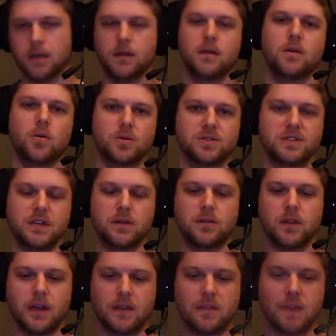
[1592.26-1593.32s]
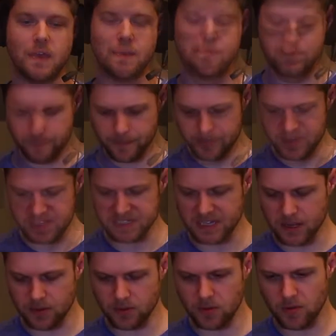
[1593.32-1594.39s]
or sound like that. The
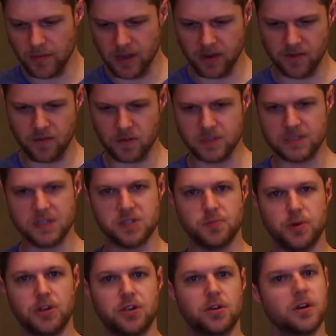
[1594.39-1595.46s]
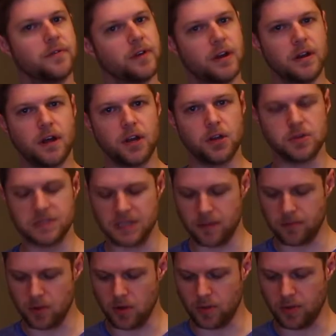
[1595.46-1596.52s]
sound through the microphone sounds pretty good. I've got an audio
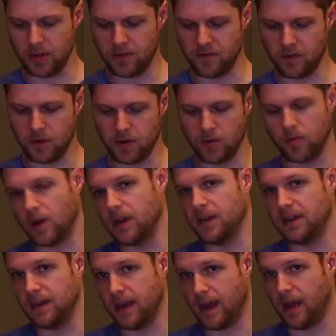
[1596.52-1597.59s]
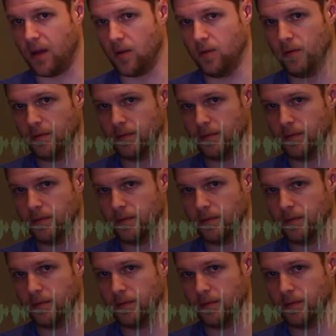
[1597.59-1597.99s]
sample I'll play for you right now.